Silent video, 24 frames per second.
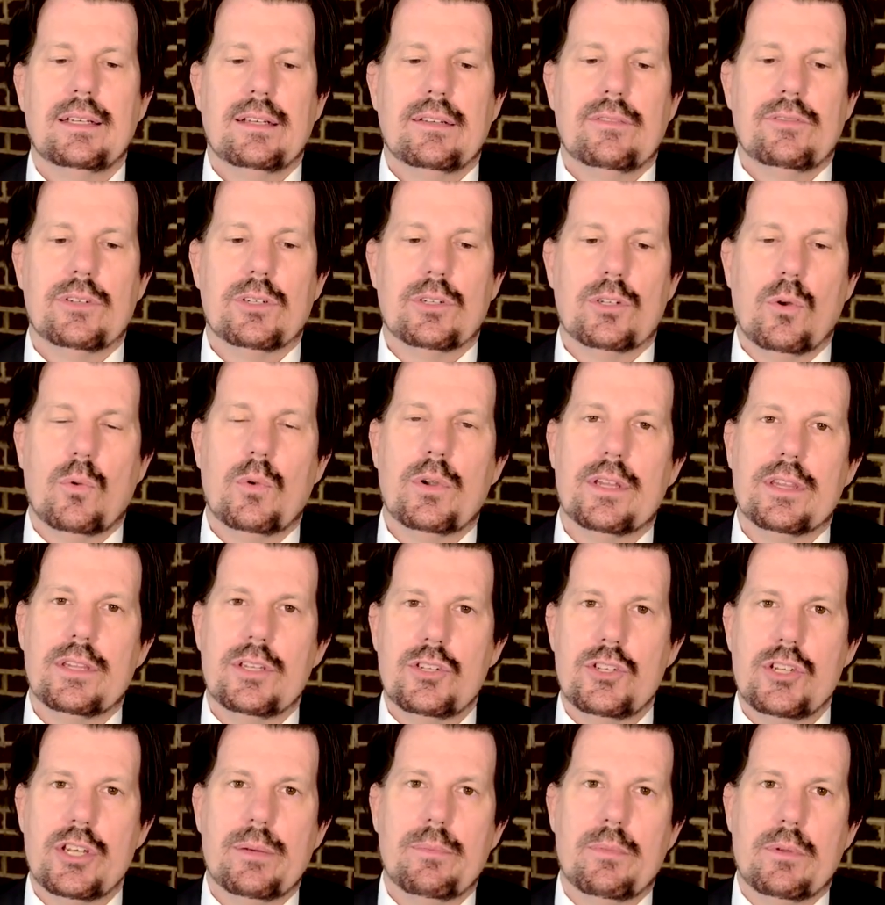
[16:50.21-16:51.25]
If you're going to the
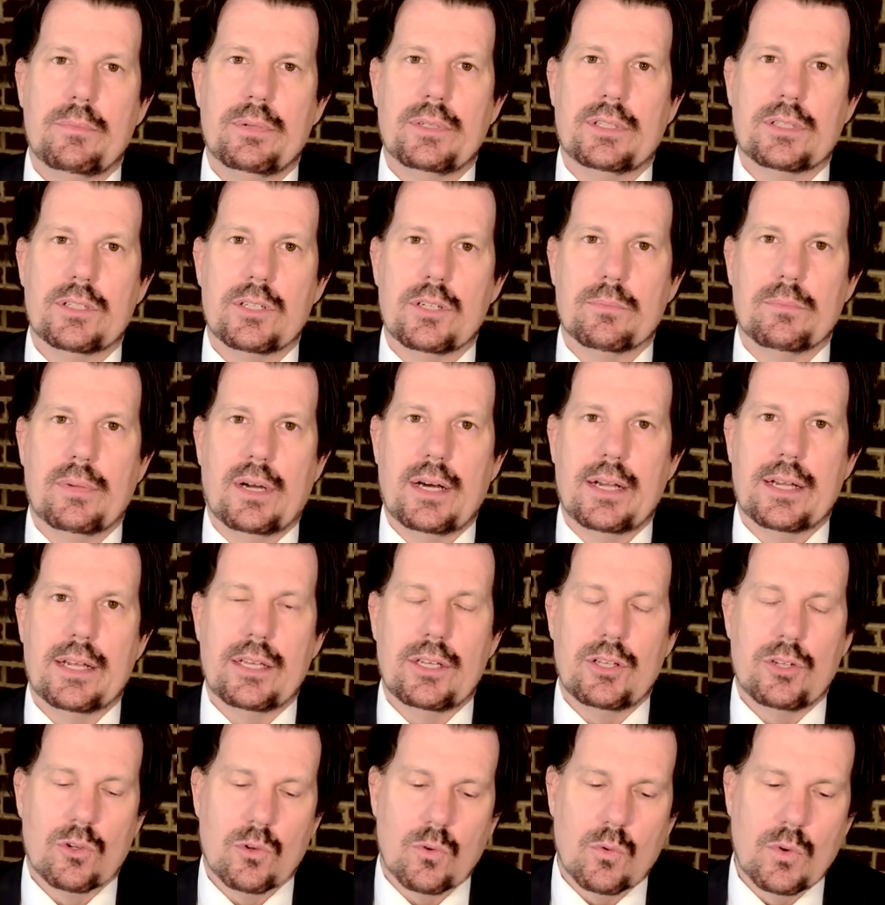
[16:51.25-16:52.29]
gym and building your body,
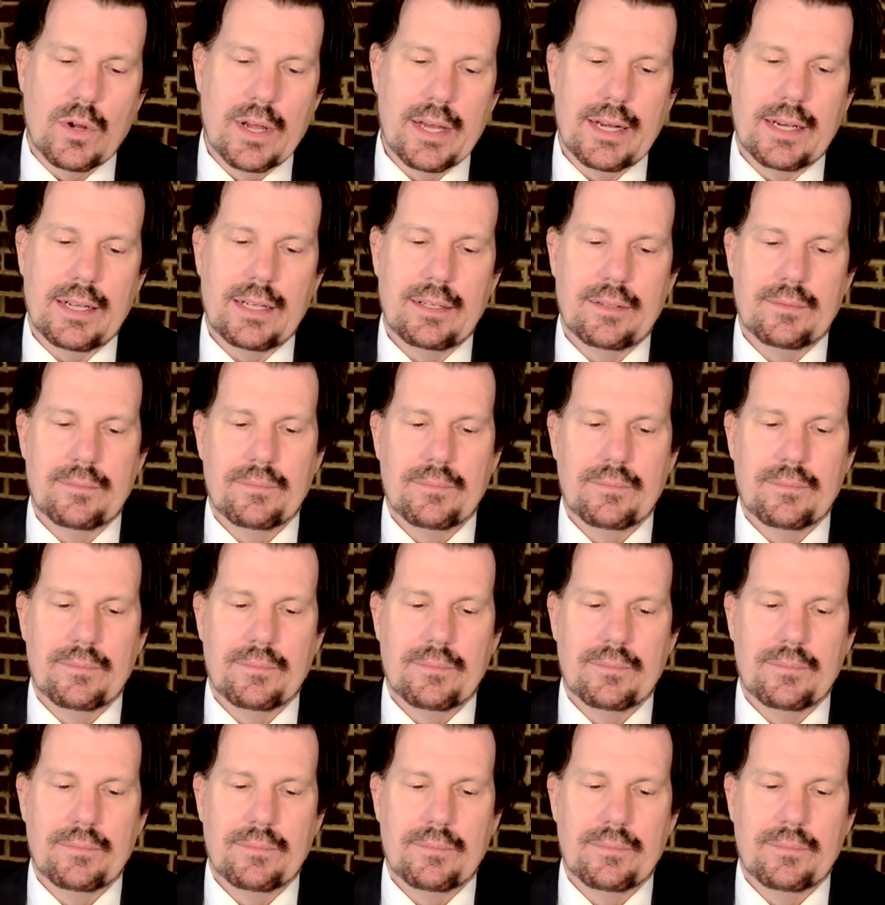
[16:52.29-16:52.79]
you're ready.